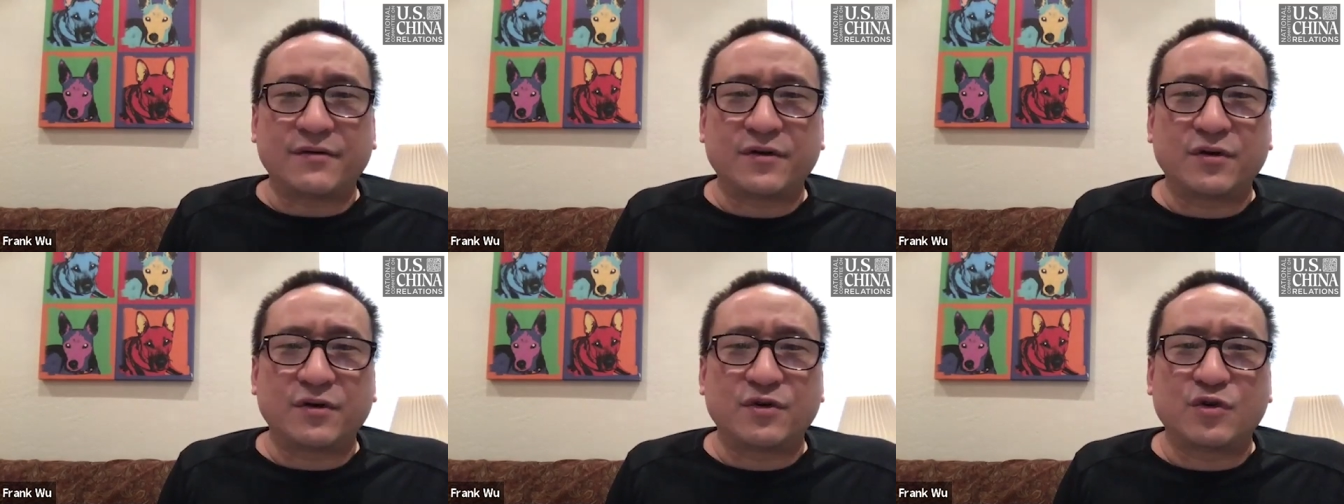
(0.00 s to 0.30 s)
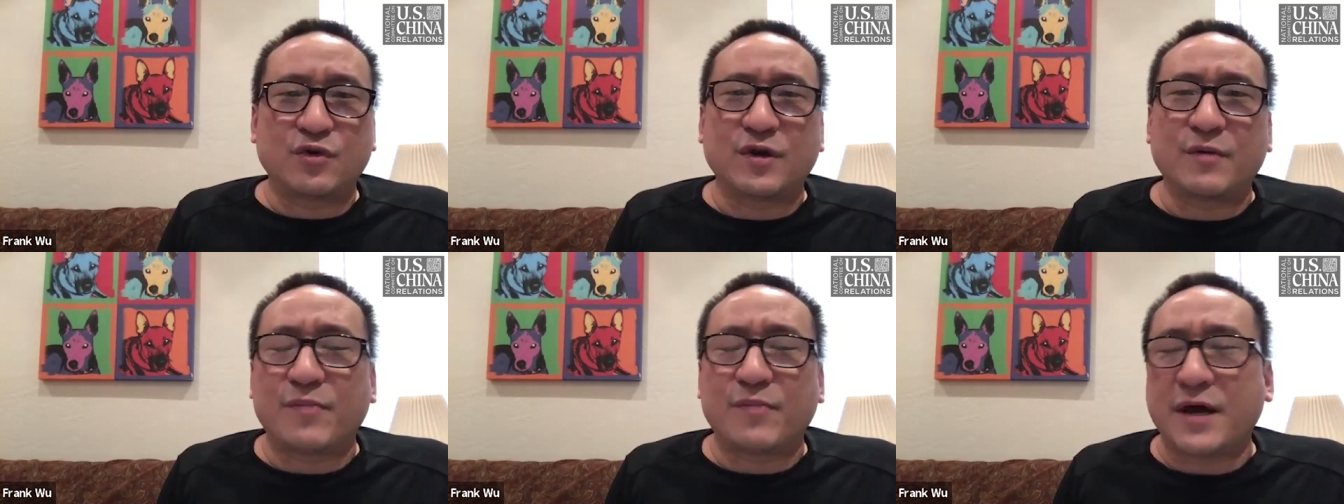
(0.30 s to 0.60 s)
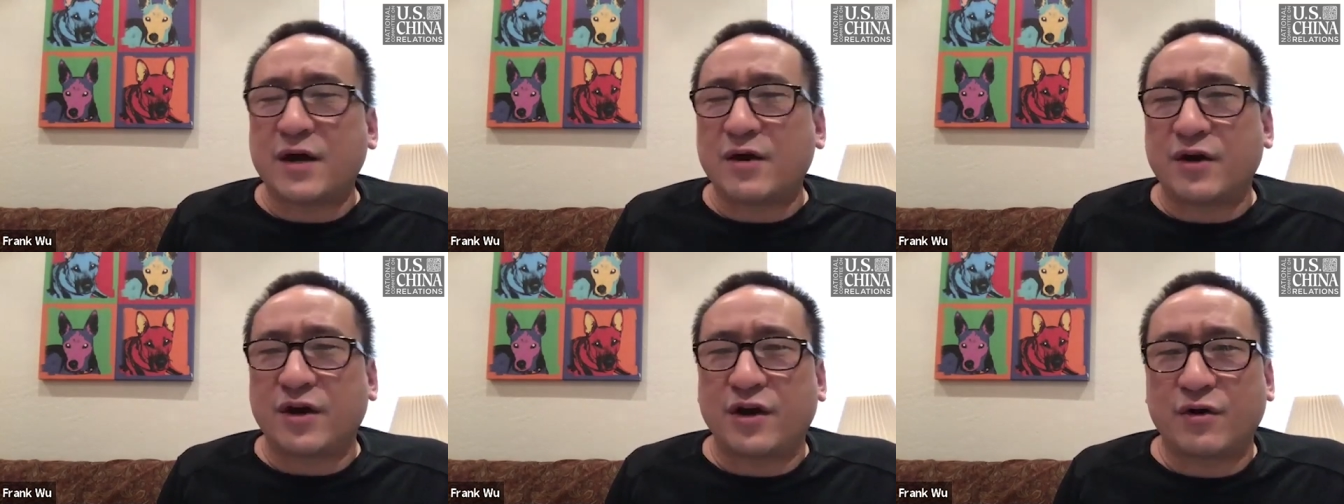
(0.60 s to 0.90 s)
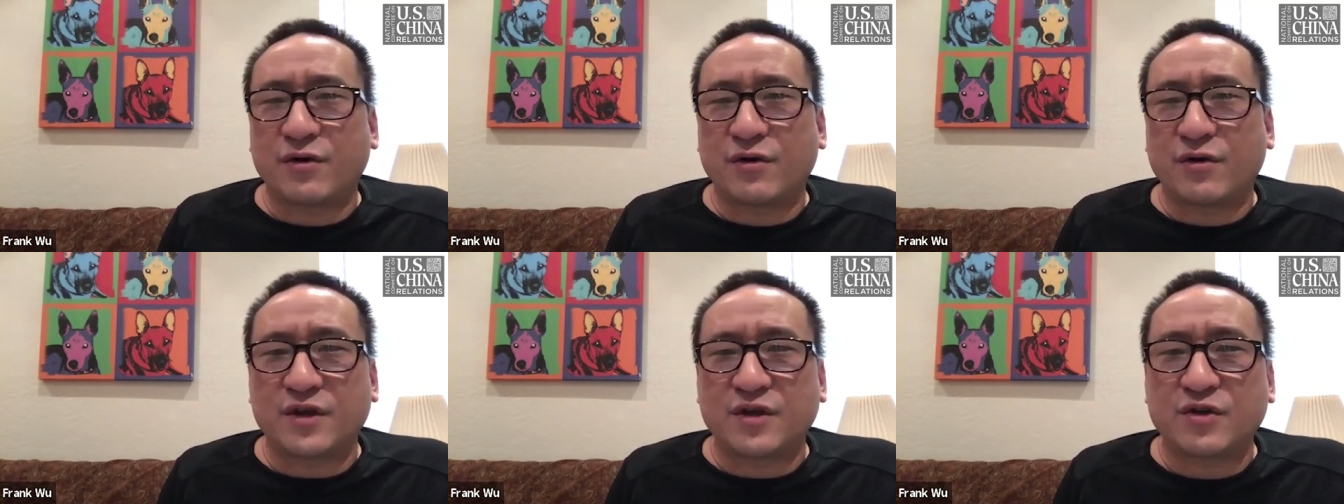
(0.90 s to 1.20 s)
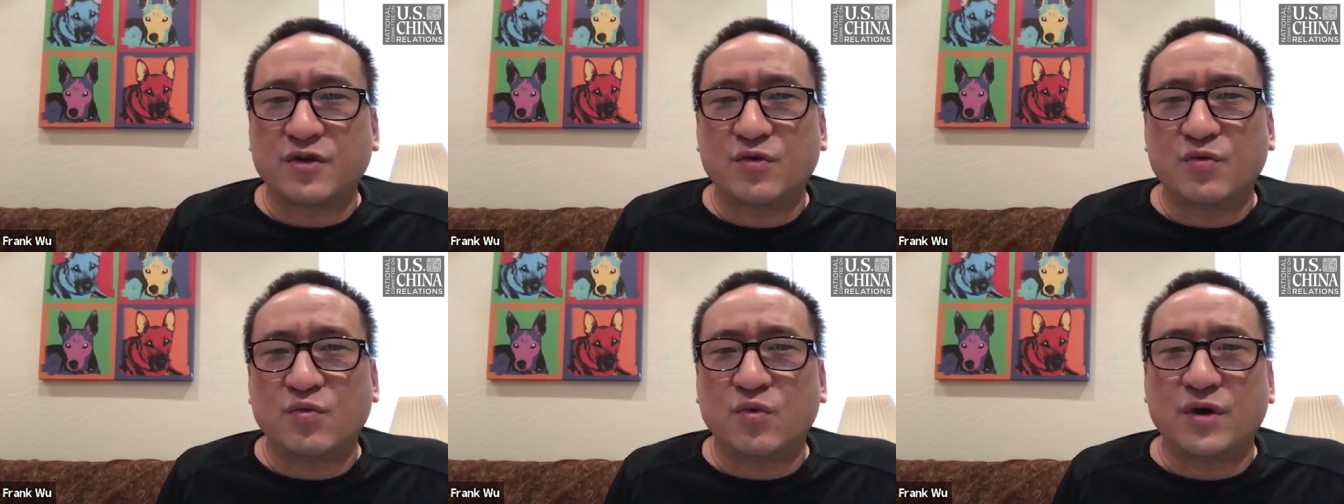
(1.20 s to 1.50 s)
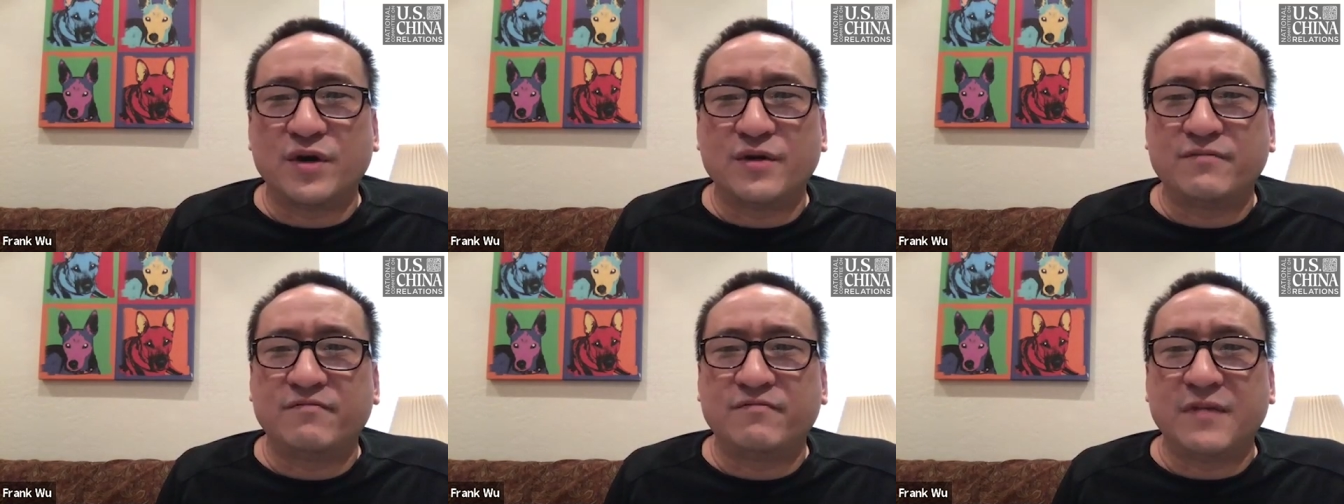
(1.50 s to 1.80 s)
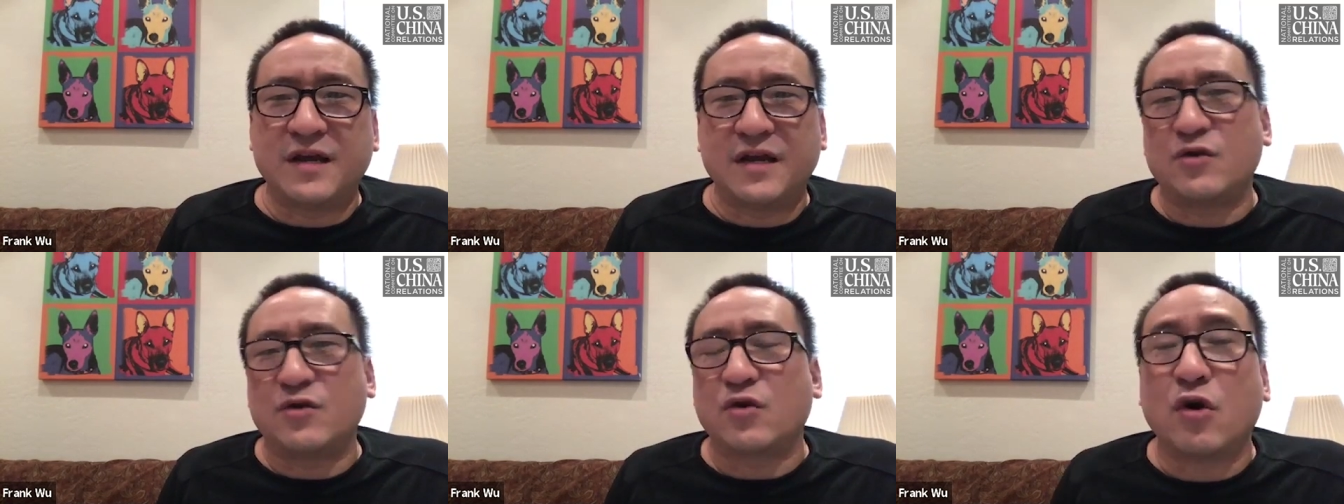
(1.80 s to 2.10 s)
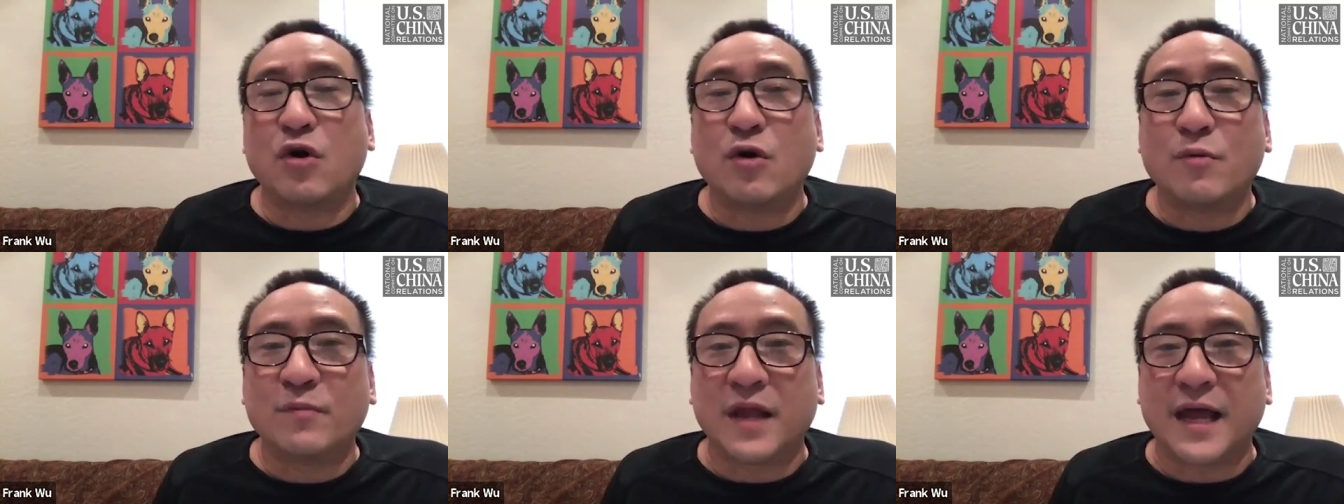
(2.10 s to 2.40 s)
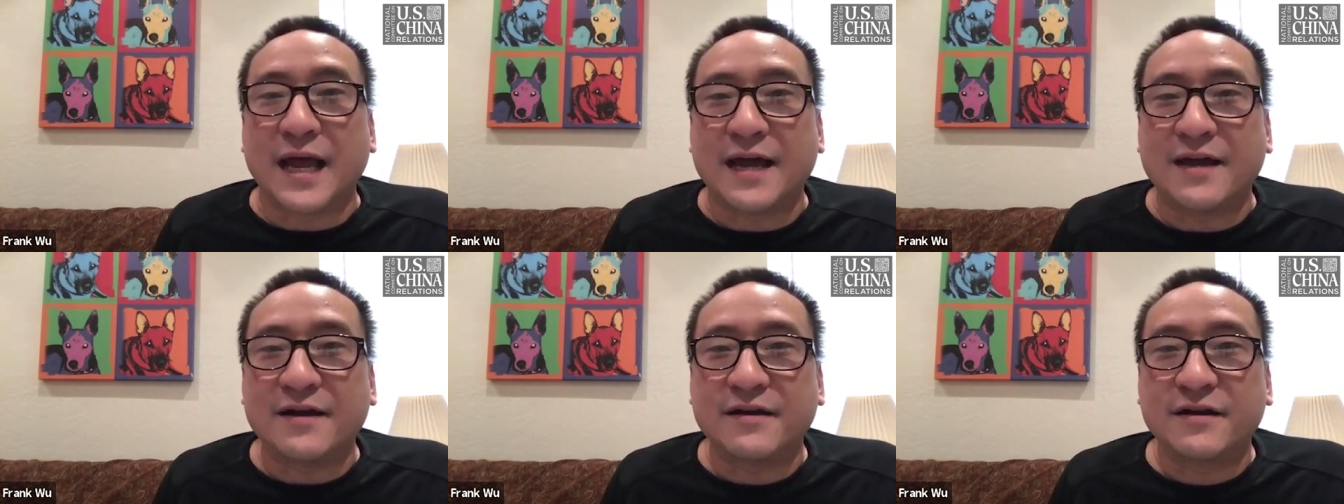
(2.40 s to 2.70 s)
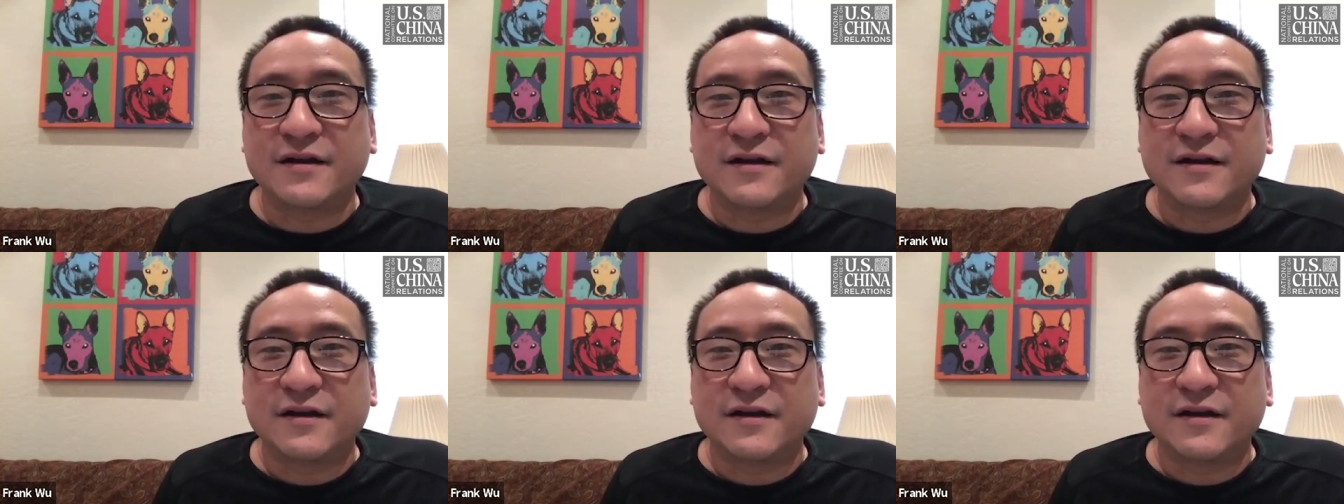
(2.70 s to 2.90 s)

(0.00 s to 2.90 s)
You're doing better here than you would in your homeland.